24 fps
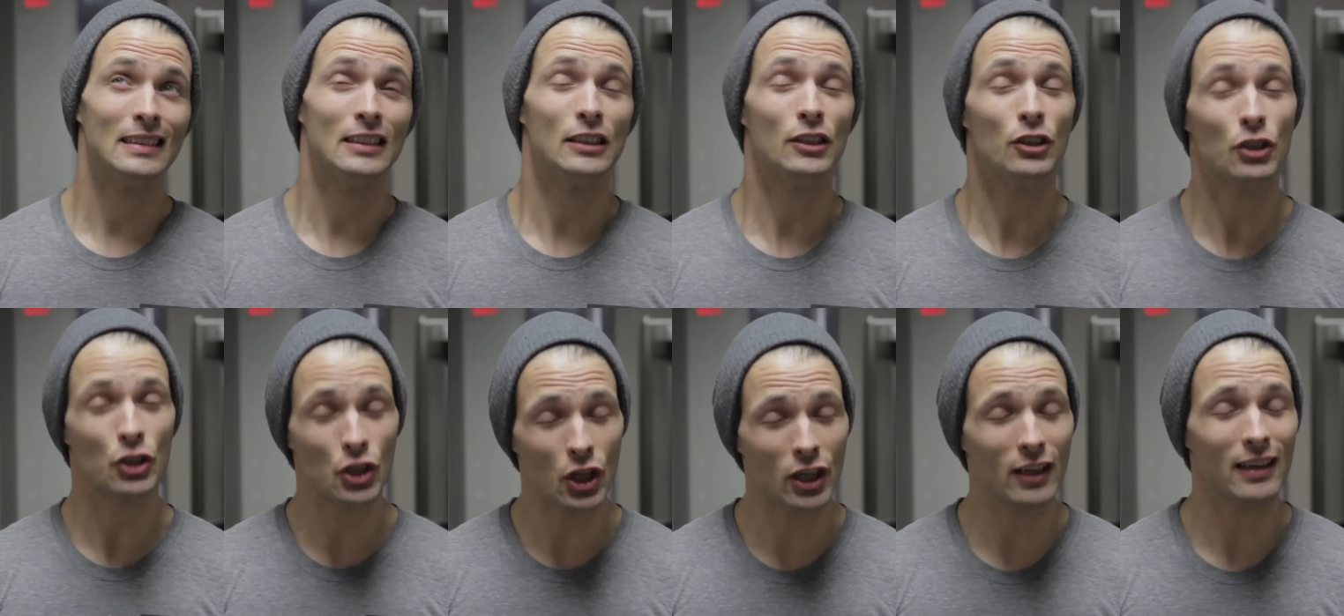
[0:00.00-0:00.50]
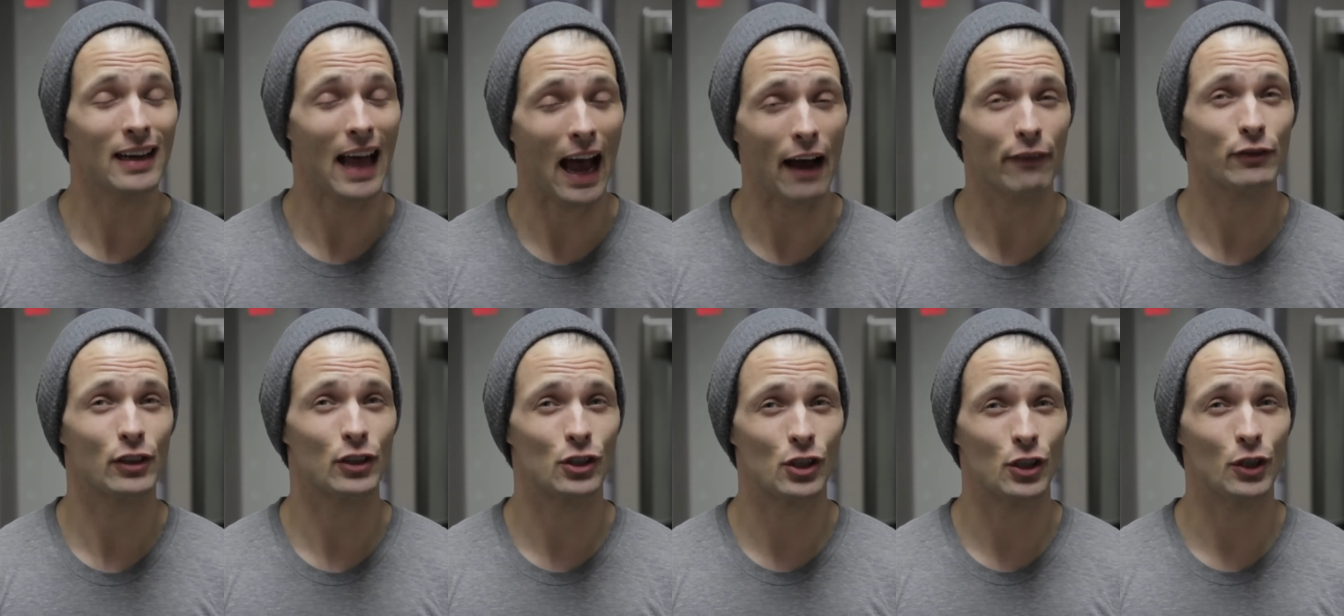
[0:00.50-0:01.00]
you shouldn't
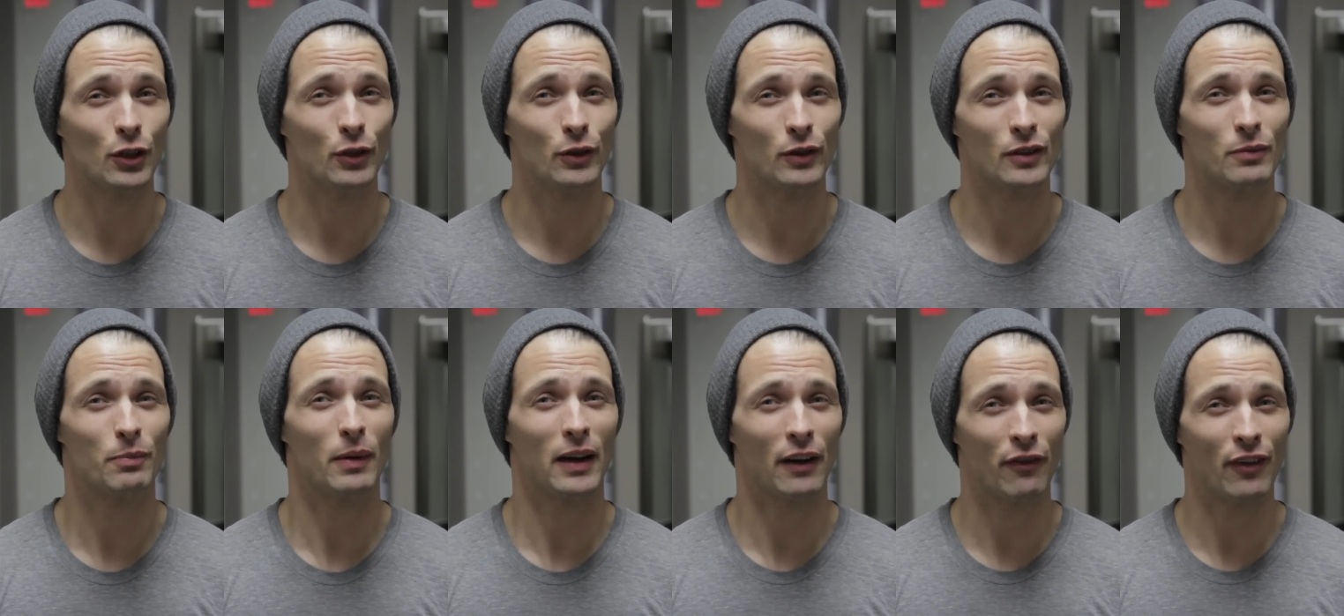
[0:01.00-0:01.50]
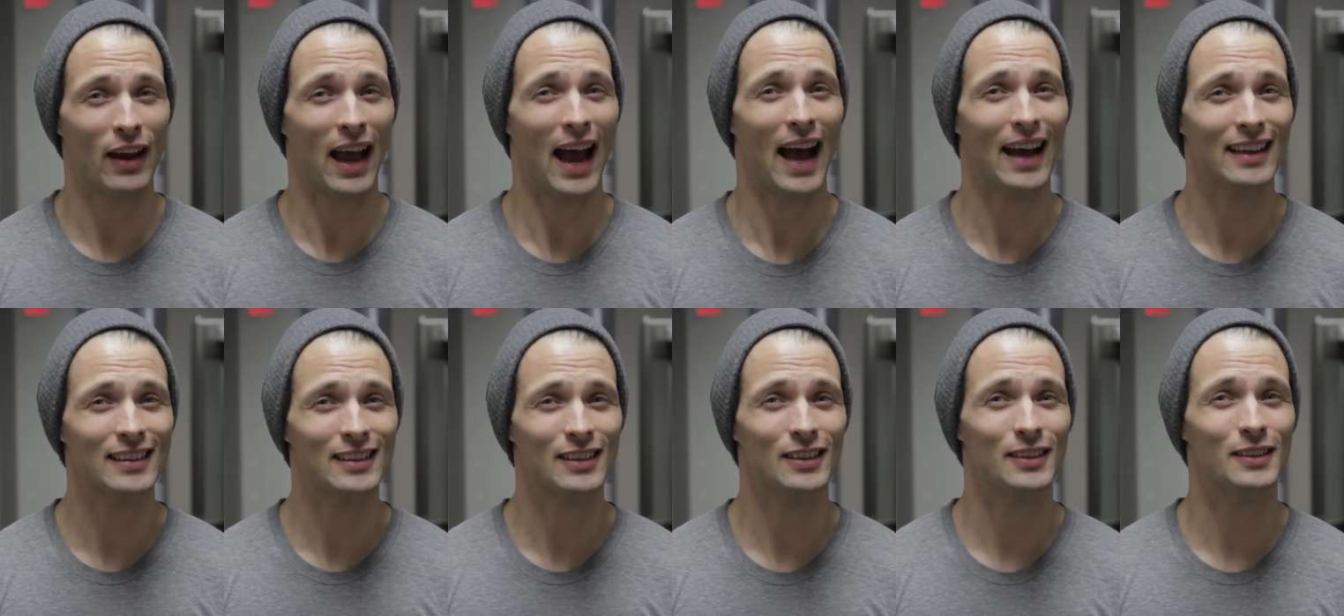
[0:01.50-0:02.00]
have to choose, but if you
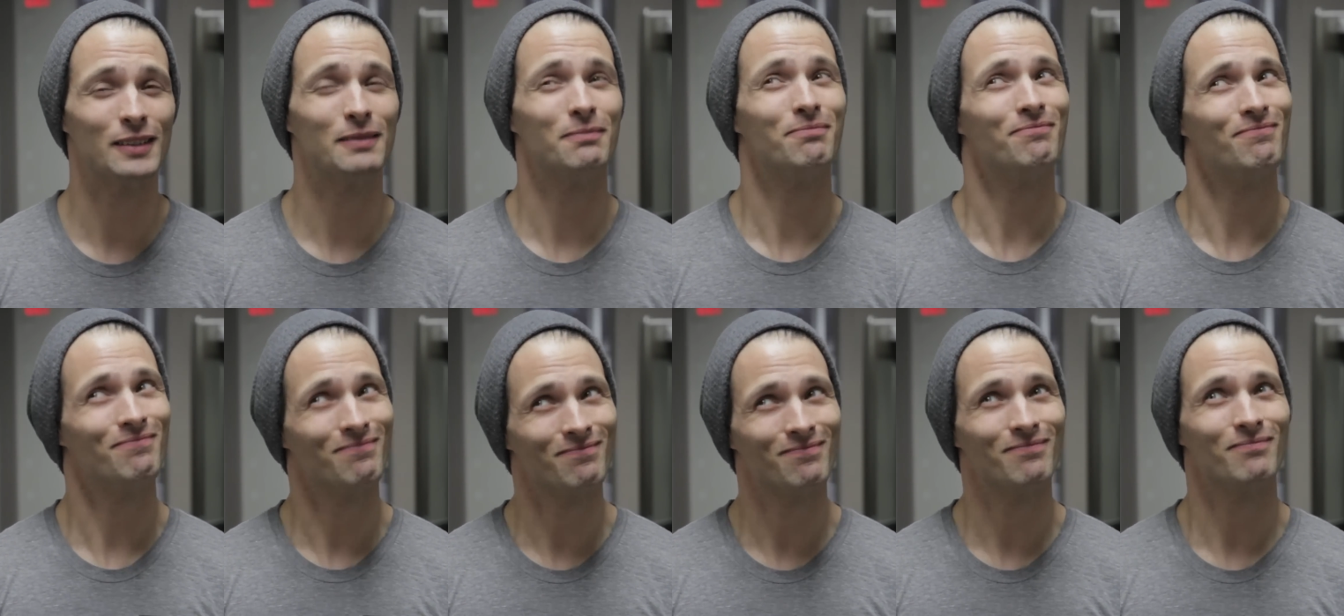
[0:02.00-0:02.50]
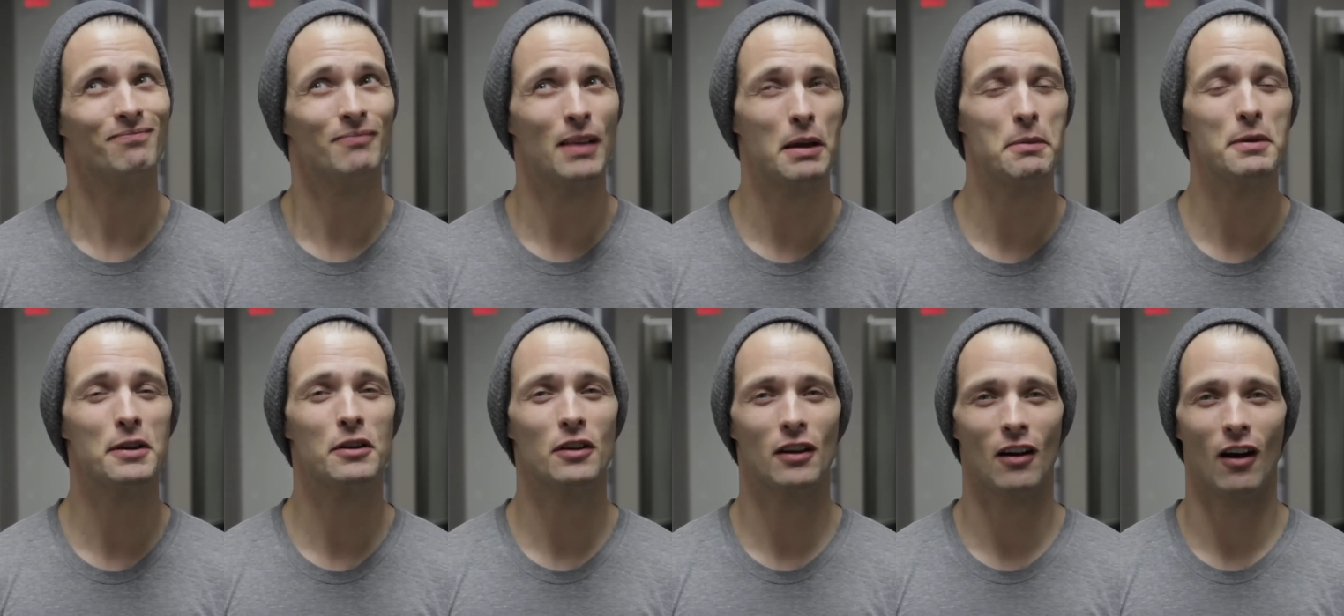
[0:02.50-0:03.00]
had to,
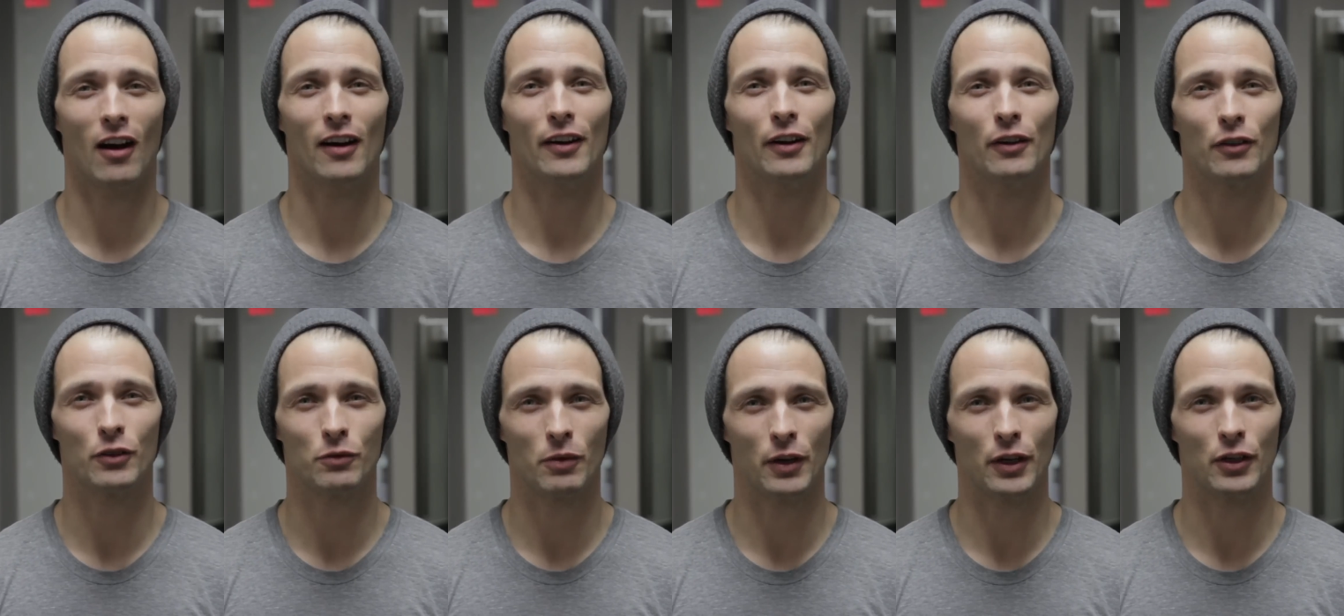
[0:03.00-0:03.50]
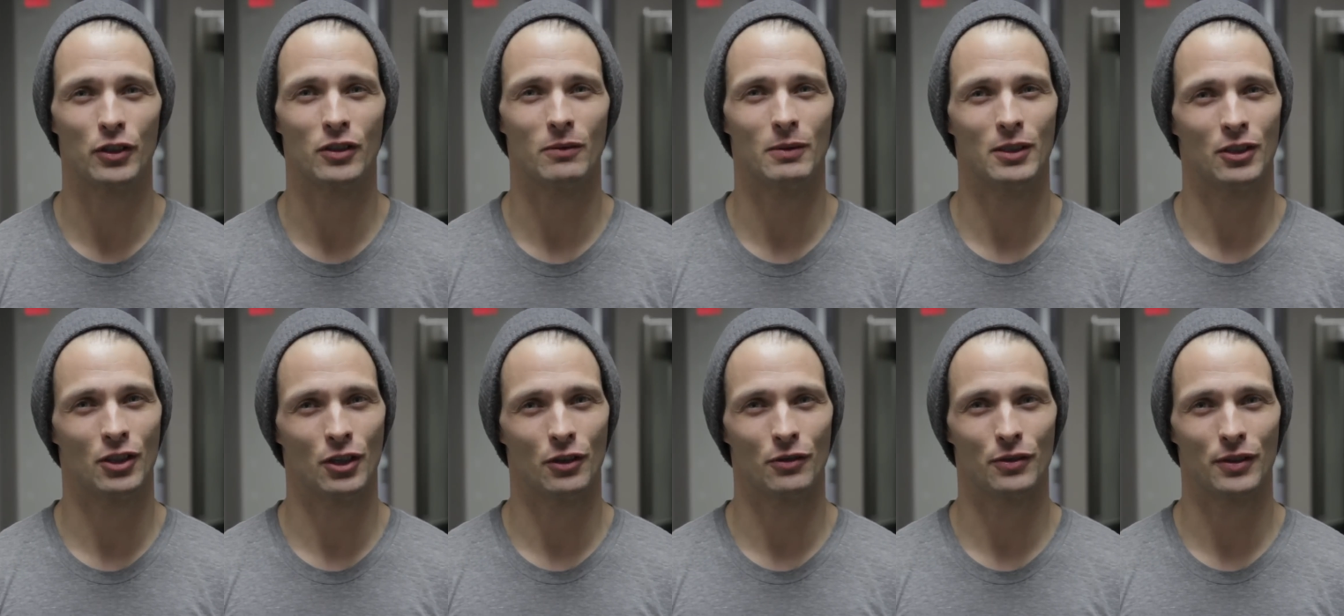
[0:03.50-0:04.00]
Maybe good audio is what you should be
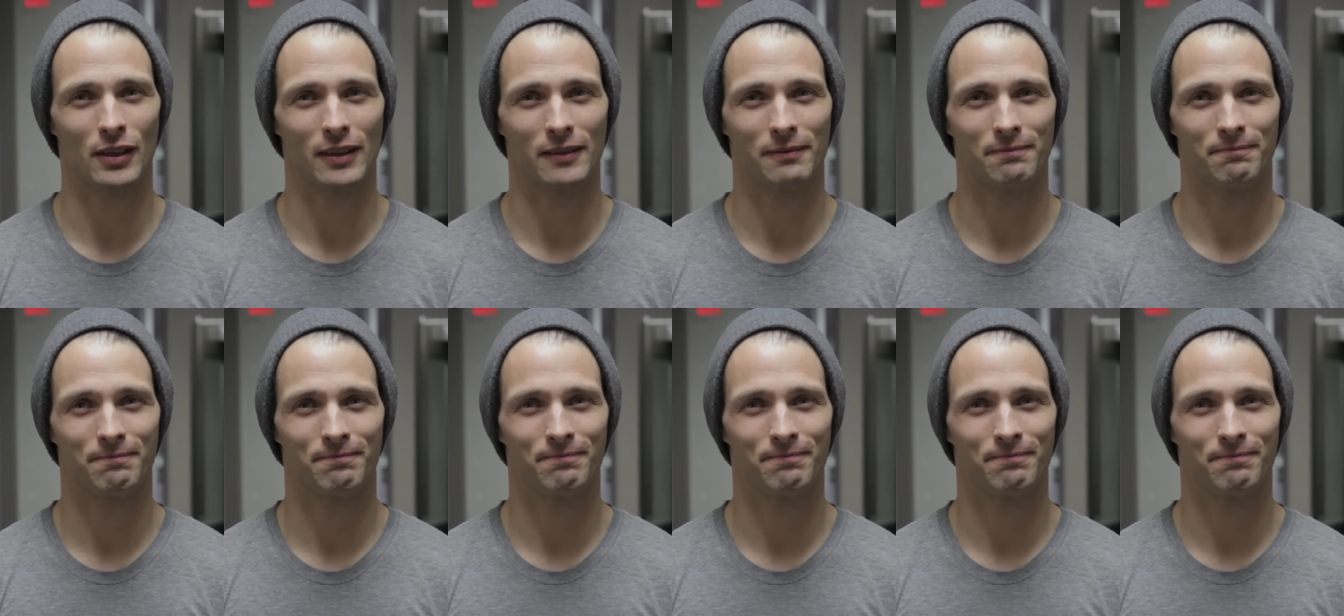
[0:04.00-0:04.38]
choosing.